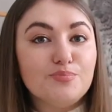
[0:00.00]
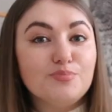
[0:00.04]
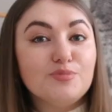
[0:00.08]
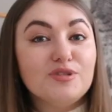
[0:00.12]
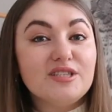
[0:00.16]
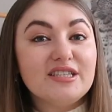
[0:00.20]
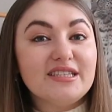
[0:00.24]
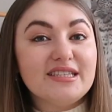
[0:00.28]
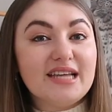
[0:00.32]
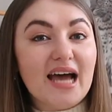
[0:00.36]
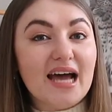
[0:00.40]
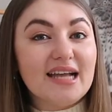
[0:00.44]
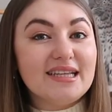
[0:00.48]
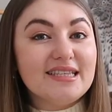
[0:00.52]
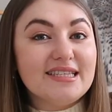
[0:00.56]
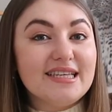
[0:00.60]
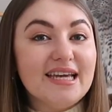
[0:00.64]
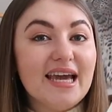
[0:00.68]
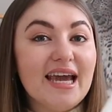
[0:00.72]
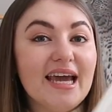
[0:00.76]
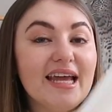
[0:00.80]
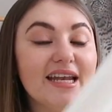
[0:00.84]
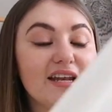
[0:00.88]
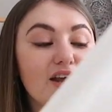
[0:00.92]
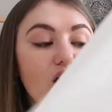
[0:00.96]

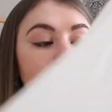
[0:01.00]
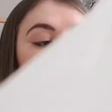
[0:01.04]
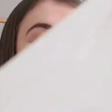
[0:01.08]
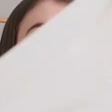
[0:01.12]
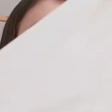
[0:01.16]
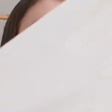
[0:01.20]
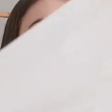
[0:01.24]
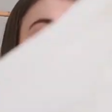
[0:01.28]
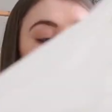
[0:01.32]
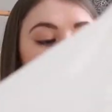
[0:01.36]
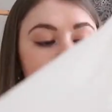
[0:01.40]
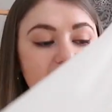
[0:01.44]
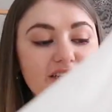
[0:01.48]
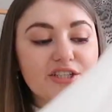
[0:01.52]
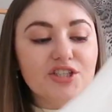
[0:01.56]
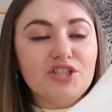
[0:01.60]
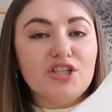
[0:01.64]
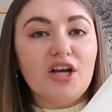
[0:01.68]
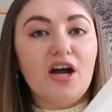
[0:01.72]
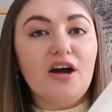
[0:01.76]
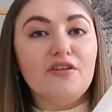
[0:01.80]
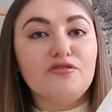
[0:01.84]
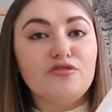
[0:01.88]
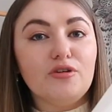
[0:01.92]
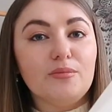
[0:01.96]
satin white
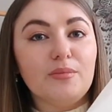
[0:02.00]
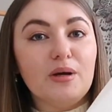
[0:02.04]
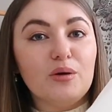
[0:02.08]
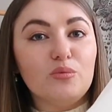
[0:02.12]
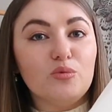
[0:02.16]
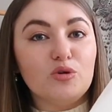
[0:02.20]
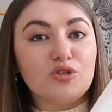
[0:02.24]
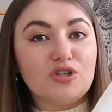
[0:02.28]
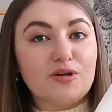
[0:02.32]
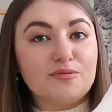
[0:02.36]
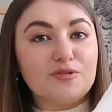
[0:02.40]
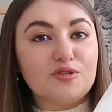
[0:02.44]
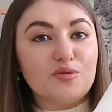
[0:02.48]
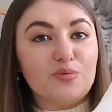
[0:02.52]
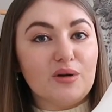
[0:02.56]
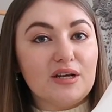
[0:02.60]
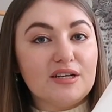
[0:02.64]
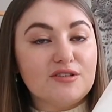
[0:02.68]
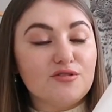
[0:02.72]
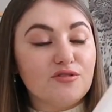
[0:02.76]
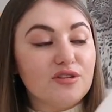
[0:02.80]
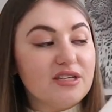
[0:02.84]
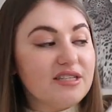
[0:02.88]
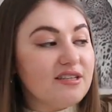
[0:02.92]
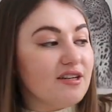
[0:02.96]
shirt from my wardrobe so when I
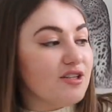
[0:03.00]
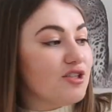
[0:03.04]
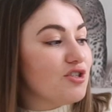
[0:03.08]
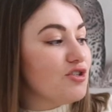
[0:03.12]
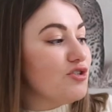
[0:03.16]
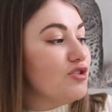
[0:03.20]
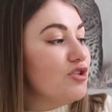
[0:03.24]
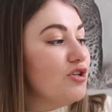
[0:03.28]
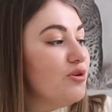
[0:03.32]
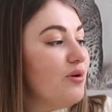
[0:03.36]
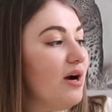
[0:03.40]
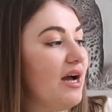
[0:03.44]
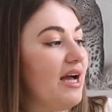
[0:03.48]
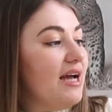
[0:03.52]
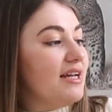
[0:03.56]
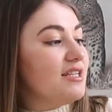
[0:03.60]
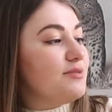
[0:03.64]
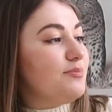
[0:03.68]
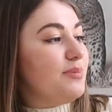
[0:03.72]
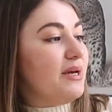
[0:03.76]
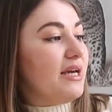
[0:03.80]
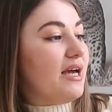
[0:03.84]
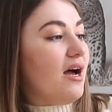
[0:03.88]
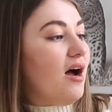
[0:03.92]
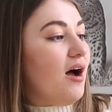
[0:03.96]
saw this I just knew I had to
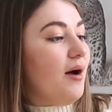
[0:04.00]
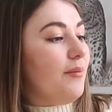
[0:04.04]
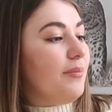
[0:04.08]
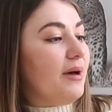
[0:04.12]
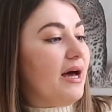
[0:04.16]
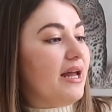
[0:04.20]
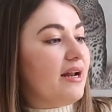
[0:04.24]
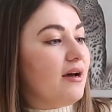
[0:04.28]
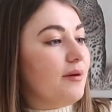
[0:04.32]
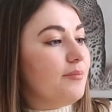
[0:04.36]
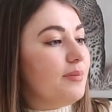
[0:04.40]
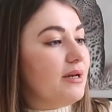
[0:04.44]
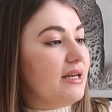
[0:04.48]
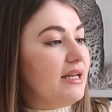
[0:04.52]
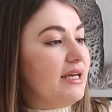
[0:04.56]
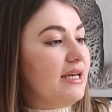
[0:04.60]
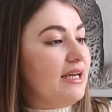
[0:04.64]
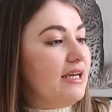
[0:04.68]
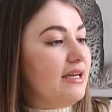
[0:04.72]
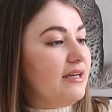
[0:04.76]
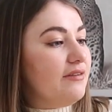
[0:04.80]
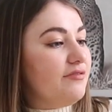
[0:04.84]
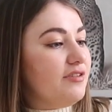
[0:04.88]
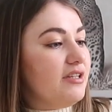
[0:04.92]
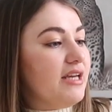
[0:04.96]
pick it up and I
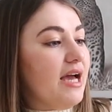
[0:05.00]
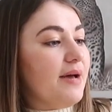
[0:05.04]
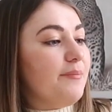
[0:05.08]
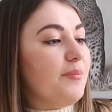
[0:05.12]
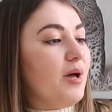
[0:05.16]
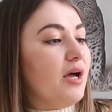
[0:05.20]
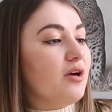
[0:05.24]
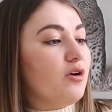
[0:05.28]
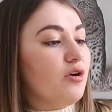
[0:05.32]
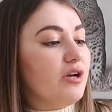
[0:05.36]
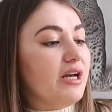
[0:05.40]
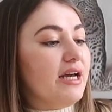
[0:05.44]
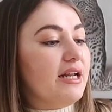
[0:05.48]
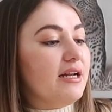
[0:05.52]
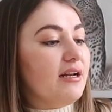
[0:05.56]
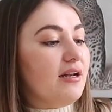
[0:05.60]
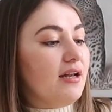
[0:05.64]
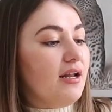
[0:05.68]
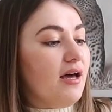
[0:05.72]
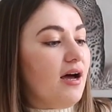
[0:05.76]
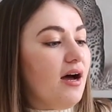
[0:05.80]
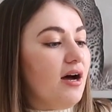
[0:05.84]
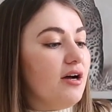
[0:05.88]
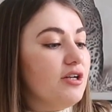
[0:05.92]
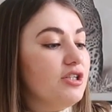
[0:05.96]
believe yep I got it in a
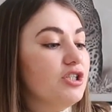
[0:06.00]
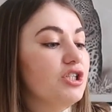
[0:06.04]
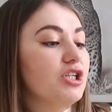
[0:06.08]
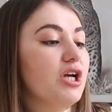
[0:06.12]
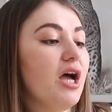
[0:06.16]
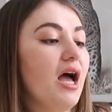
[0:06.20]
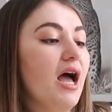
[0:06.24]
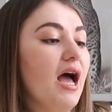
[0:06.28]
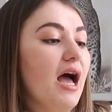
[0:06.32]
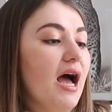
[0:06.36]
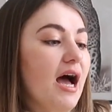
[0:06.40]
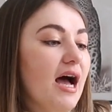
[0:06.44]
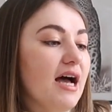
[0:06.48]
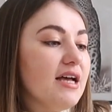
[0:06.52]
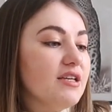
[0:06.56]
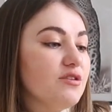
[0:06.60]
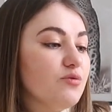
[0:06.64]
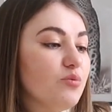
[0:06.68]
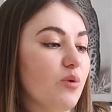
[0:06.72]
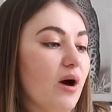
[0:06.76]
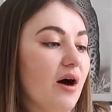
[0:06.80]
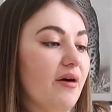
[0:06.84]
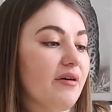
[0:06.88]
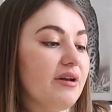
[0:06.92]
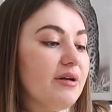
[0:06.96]
large as
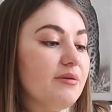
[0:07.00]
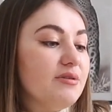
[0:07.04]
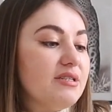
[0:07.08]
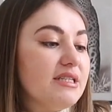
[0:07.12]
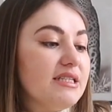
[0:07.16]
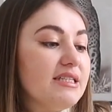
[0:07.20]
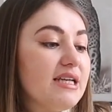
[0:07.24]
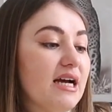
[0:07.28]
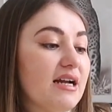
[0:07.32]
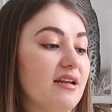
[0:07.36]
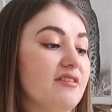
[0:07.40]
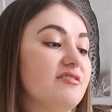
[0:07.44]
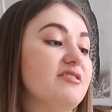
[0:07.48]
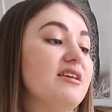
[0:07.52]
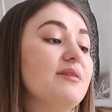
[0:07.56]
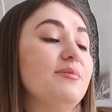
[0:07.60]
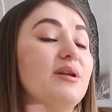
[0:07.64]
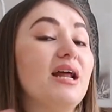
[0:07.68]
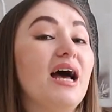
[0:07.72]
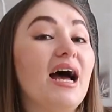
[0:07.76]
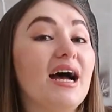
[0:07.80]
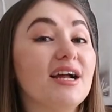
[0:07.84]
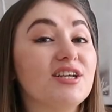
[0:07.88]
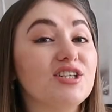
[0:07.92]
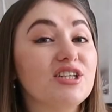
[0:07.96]
well and it was exactly the same
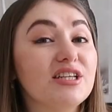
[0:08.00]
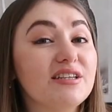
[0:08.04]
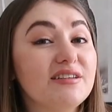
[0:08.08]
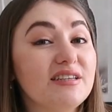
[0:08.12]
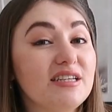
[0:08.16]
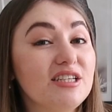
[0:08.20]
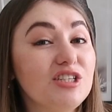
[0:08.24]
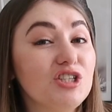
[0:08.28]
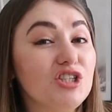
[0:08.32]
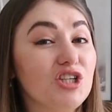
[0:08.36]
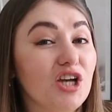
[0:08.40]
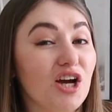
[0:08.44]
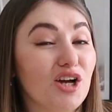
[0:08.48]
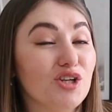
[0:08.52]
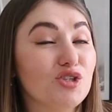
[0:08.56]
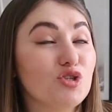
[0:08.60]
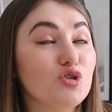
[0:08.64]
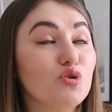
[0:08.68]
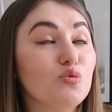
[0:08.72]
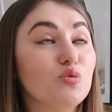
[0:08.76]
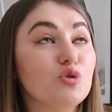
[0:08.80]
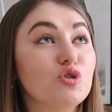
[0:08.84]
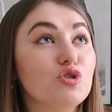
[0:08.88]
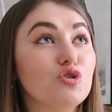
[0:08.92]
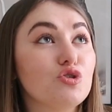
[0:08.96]
and actually these shirts
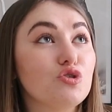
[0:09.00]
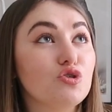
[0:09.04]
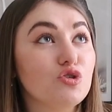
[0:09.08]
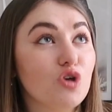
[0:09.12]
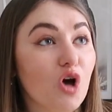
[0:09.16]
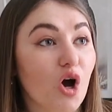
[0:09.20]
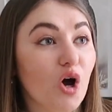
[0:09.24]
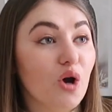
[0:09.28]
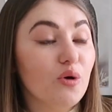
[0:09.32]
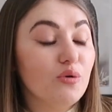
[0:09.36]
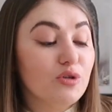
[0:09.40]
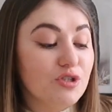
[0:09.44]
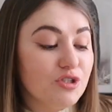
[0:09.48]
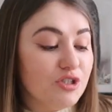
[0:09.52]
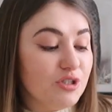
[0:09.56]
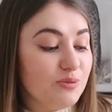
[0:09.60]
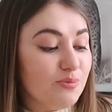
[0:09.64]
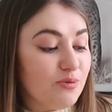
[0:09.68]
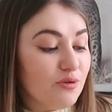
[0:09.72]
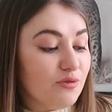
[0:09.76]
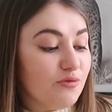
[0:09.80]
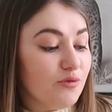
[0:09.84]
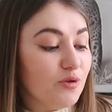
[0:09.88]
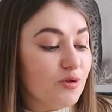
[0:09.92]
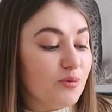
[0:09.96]
were so
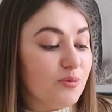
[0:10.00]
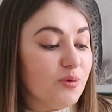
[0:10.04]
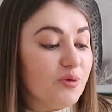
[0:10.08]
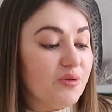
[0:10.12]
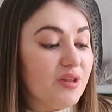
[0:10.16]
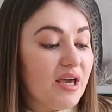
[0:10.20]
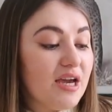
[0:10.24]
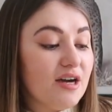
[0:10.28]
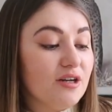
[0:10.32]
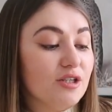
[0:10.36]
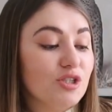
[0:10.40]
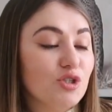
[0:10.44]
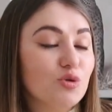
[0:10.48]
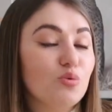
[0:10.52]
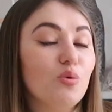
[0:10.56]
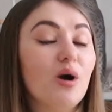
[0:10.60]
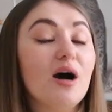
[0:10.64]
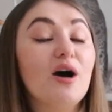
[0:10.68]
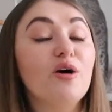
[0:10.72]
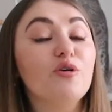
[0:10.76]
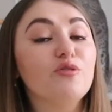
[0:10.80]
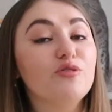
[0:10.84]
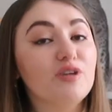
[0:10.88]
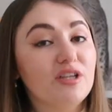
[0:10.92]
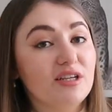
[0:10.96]
super affordable they are
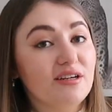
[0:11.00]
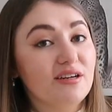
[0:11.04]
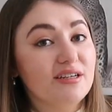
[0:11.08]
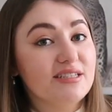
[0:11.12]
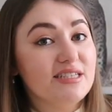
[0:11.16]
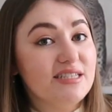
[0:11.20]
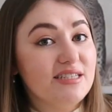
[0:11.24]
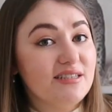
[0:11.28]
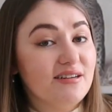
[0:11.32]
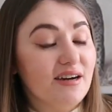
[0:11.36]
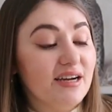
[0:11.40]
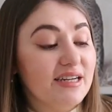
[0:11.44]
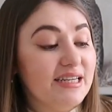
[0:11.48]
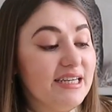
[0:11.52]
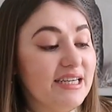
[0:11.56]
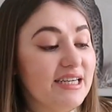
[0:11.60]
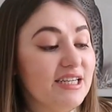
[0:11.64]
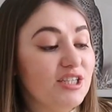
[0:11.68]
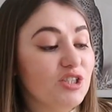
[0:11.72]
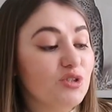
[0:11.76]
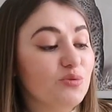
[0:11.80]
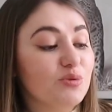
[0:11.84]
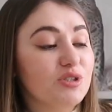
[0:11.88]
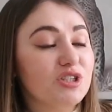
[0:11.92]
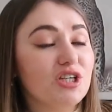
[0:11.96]
twelve ninety nine
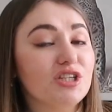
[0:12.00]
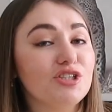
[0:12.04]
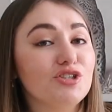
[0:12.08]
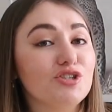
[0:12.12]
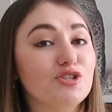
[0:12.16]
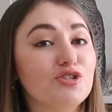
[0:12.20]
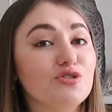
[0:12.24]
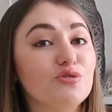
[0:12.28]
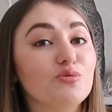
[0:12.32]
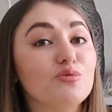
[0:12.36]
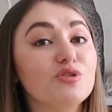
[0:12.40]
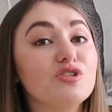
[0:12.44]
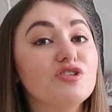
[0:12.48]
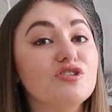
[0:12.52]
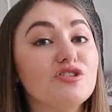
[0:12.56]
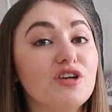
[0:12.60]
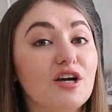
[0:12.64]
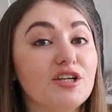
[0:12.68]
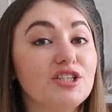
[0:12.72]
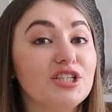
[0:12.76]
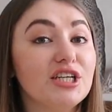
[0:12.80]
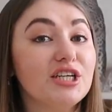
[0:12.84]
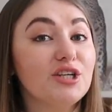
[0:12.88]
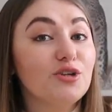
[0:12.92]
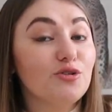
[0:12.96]
each which I just thought was
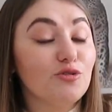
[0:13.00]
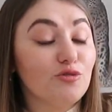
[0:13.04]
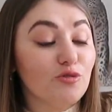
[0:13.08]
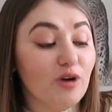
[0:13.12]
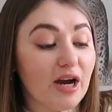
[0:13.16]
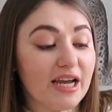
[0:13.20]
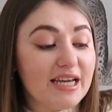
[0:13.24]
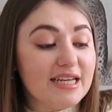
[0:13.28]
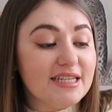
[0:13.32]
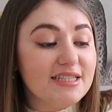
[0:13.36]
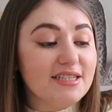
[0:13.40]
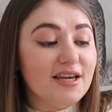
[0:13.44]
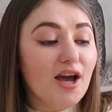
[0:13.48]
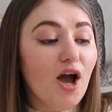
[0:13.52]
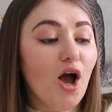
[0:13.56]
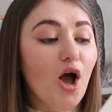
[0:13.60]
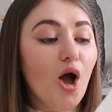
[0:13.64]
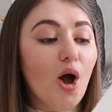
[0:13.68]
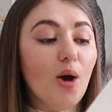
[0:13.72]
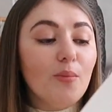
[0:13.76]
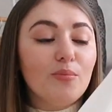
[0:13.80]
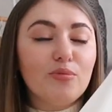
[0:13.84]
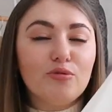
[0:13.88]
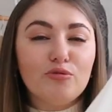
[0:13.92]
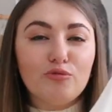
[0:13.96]
such a great
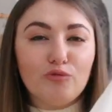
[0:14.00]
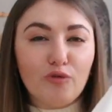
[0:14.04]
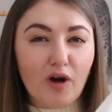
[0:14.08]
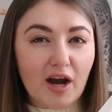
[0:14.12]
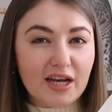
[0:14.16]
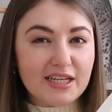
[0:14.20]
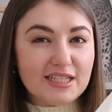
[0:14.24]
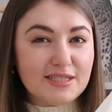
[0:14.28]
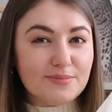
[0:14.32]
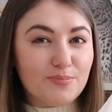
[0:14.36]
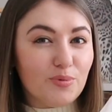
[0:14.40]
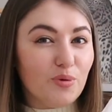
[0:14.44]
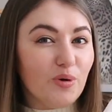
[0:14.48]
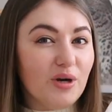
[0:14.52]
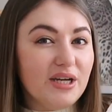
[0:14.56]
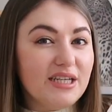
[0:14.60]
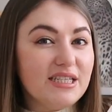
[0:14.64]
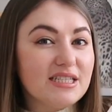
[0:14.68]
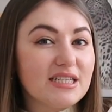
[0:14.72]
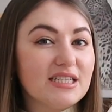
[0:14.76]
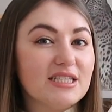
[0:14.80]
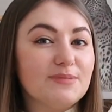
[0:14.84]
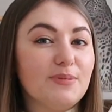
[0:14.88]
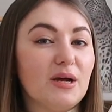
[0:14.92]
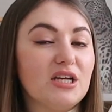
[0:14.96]
price
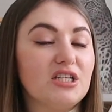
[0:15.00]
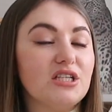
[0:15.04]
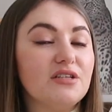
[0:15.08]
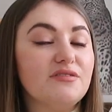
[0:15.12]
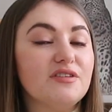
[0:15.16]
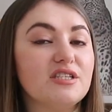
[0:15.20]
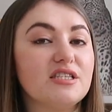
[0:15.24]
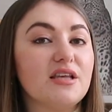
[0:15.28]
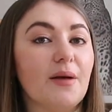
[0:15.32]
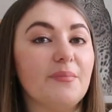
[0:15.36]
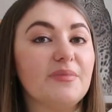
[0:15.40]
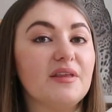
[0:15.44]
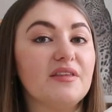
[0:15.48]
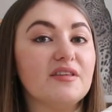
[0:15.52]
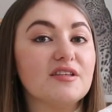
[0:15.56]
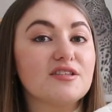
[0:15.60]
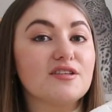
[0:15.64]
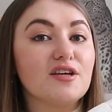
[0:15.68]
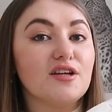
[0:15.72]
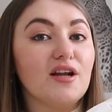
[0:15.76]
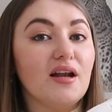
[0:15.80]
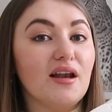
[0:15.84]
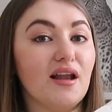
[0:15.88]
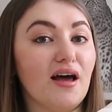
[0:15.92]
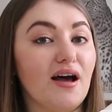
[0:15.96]
point especially for something that's
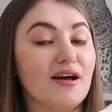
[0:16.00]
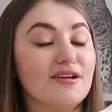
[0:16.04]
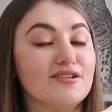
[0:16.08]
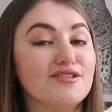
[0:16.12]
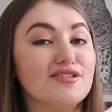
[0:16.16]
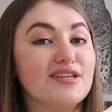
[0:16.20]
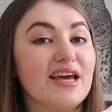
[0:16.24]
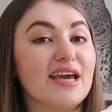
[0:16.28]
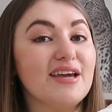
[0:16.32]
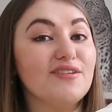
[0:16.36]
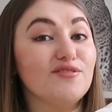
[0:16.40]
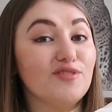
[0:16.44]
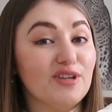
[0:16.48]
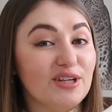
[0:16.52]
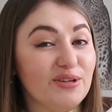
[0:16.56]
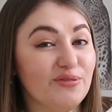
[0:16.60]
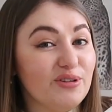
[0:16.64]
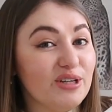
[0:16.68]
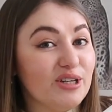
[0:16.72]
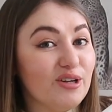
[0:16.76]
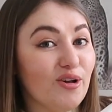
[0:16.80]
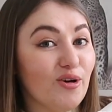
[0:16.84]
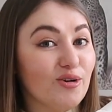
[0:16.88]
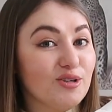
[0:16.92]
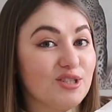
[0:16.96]
going to last a really
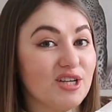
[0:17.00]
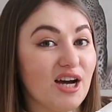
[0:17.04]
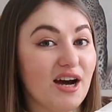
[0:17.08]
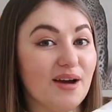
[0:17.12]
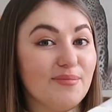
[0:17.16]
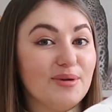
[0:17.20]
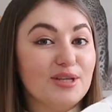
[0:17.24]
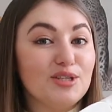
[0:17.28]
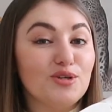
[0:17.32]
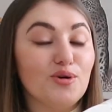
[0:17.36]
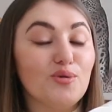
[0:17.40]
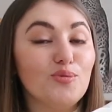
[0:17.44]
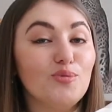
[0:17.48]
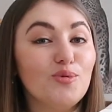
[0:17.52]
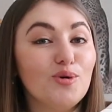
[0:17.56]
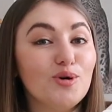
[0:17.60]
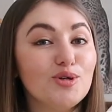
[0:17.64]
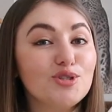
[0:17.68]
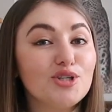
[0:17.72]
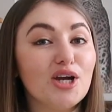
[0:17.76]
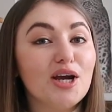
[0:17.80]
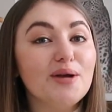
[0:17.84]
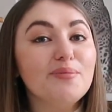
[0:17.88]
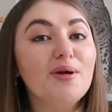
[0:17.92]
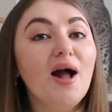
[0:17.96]
really long time in your
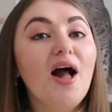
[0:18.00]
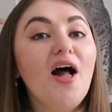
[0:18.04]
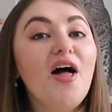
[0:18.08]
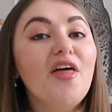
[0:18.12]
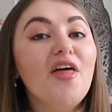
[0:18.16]
wardrobe